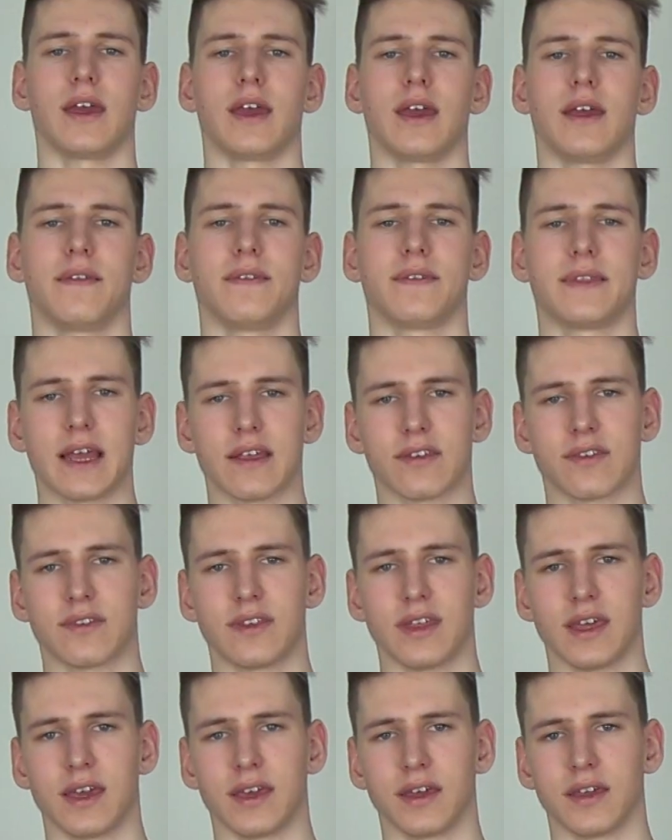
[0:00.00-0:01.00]
In
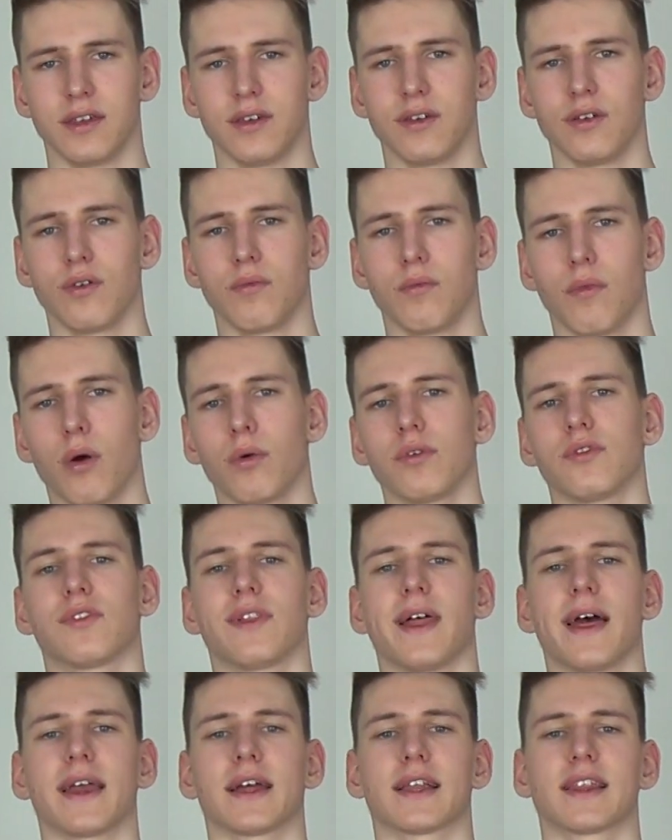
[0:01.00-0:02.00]
testing, you most
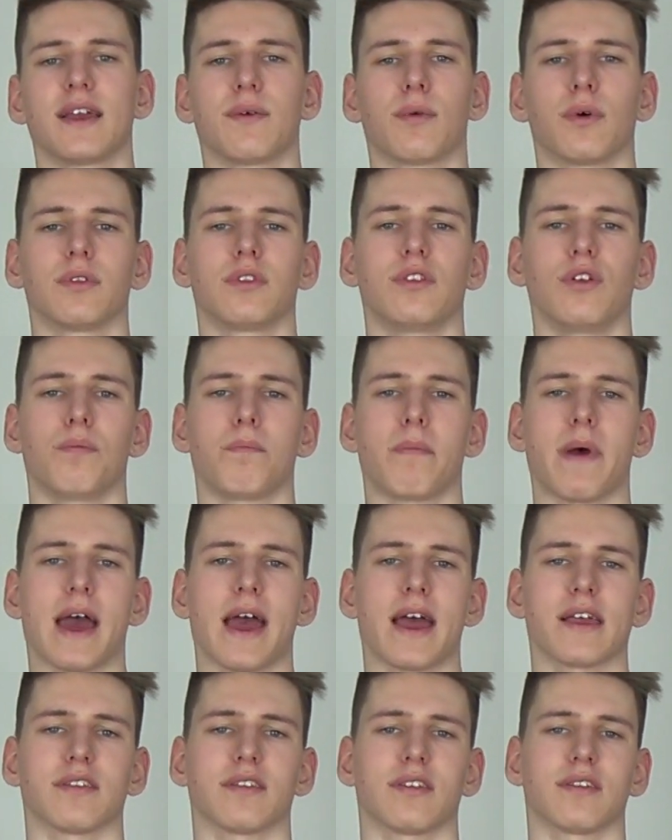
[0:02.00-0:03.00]
likely want to
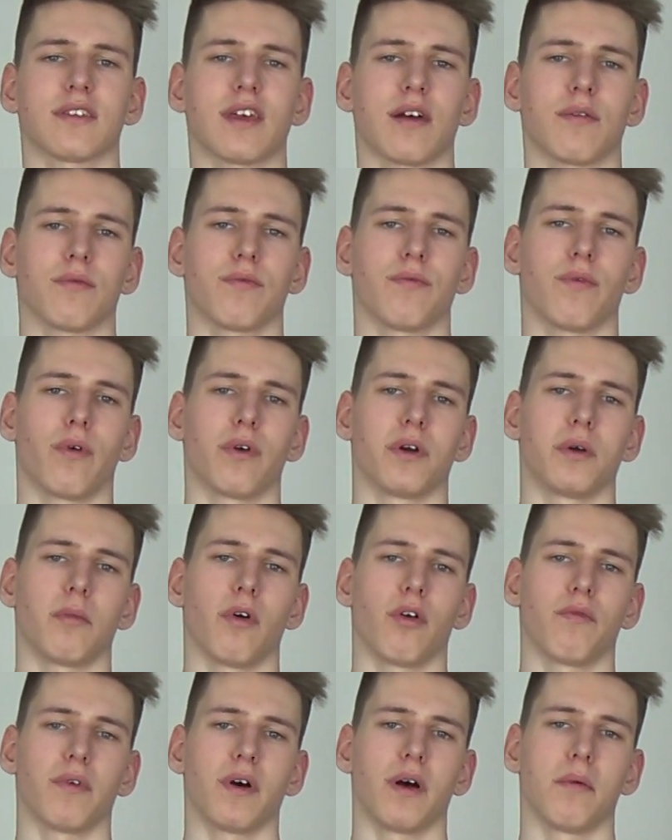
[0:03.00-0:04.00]
pass some form
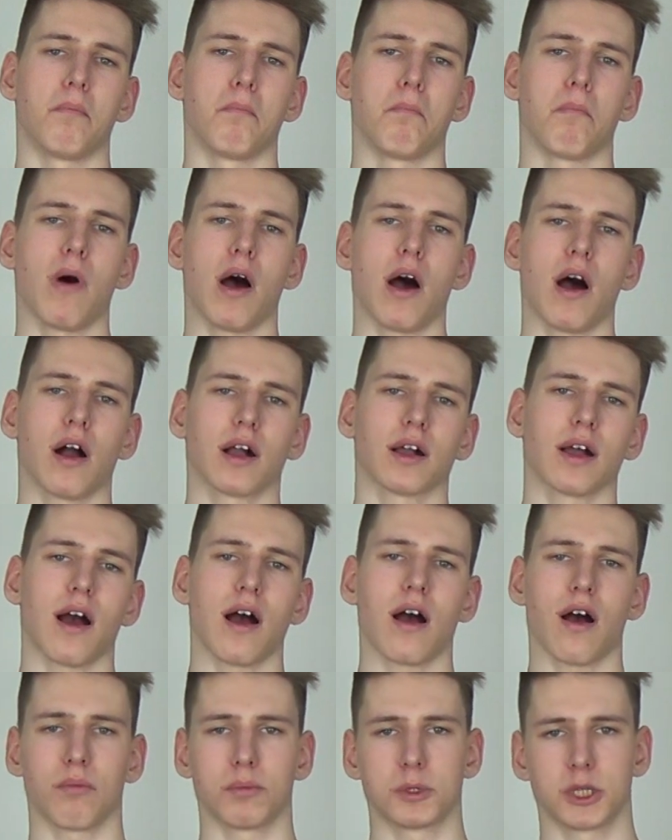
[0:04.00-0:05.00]
of a mock
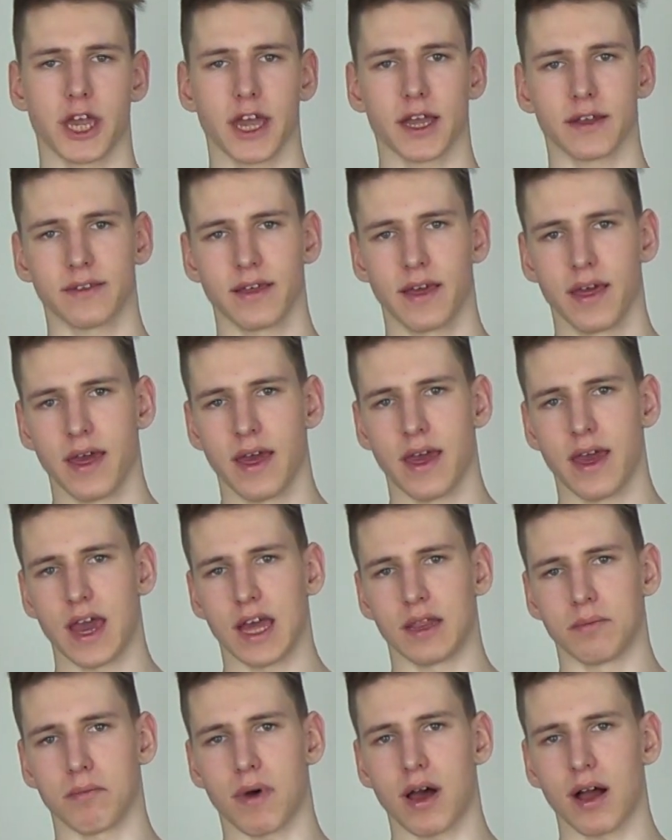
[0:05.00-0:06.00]
object,
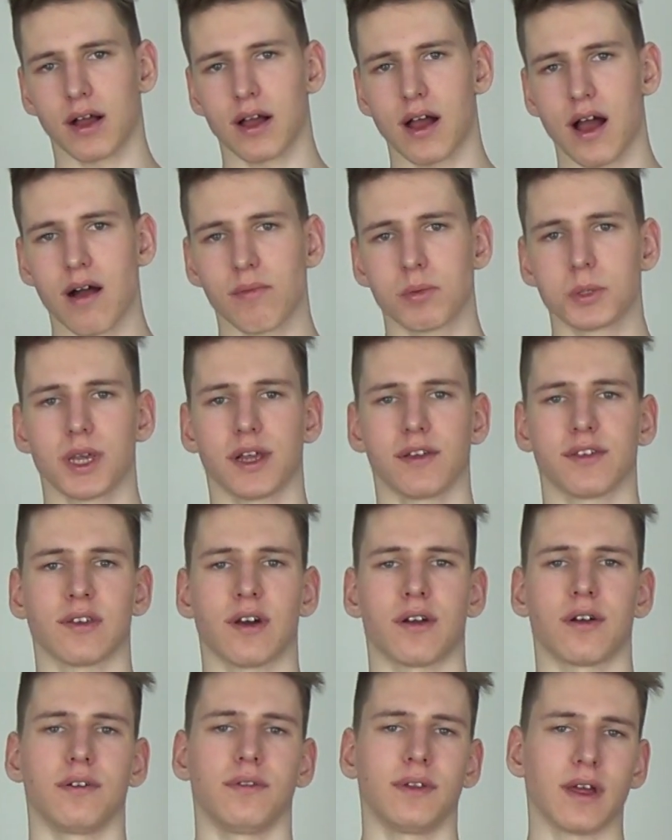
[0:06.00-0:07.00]
and mock objects
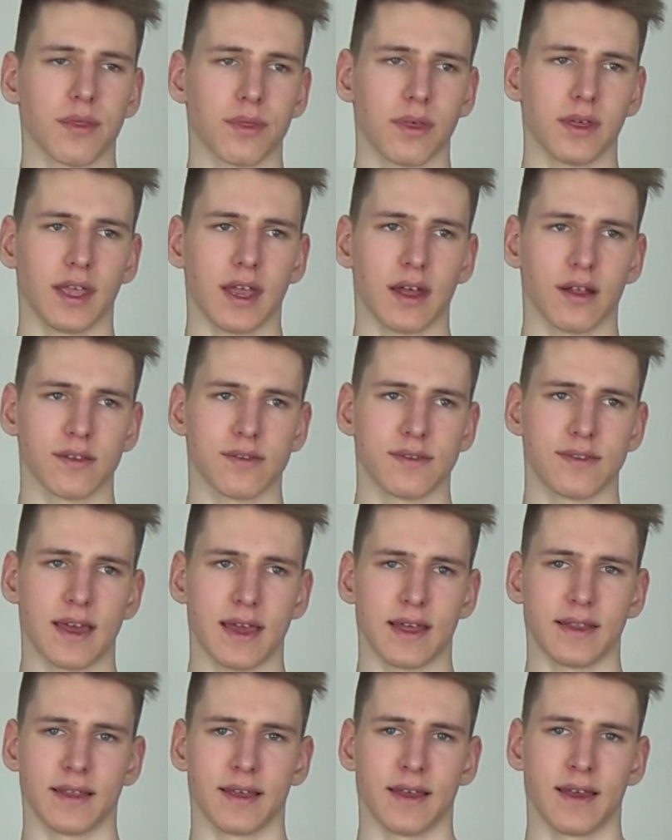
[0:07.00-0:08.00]
are nothing else
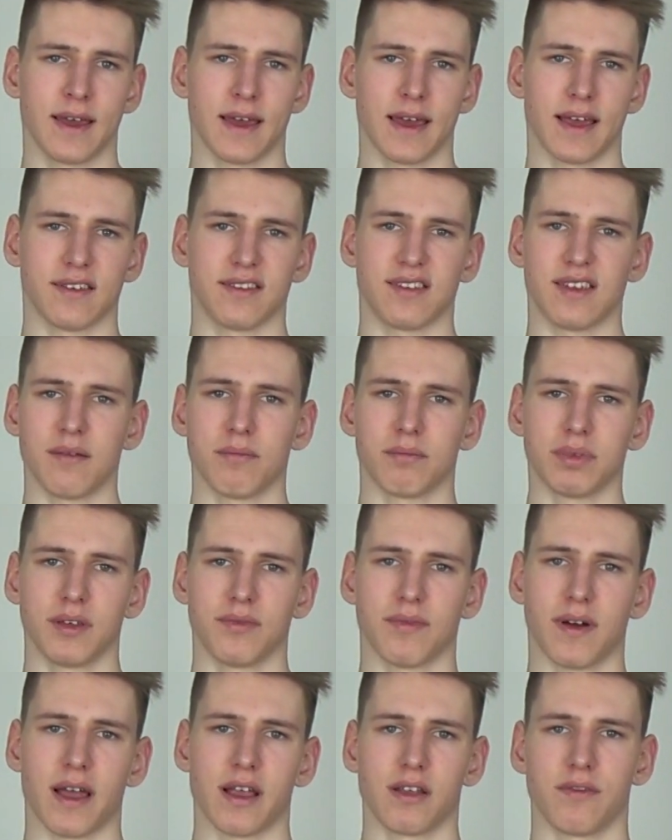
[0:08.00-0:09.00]
than
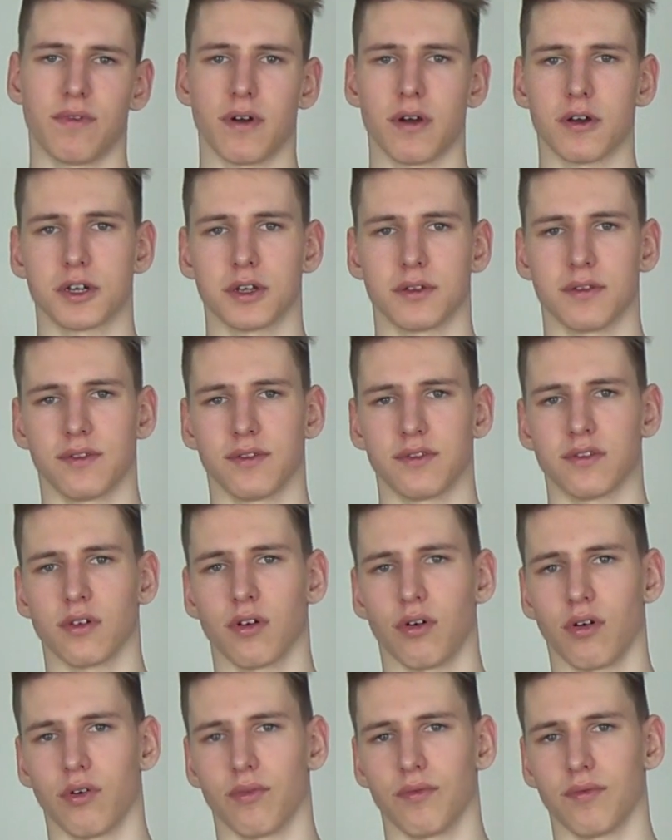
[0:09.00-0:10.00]
simplified versions
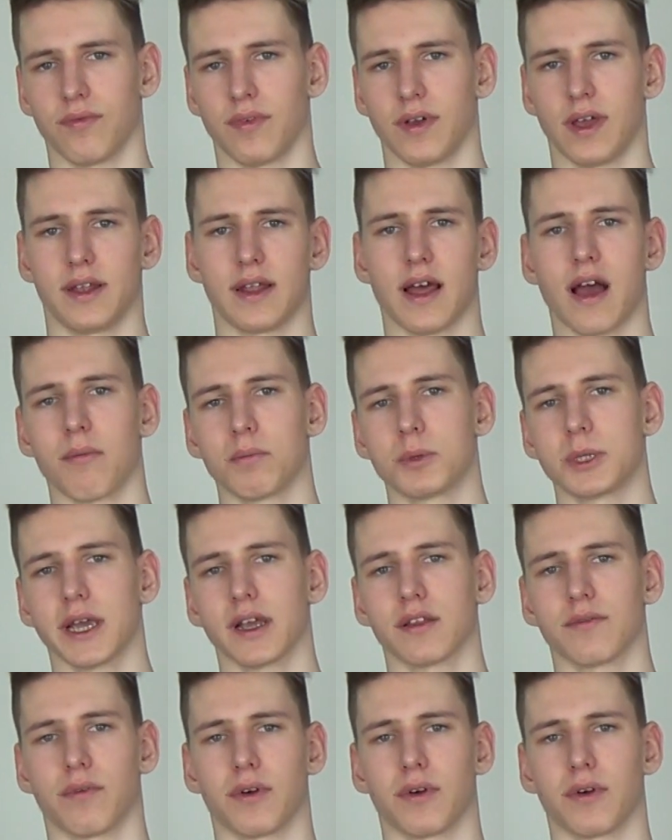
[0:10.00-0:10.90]
of an object.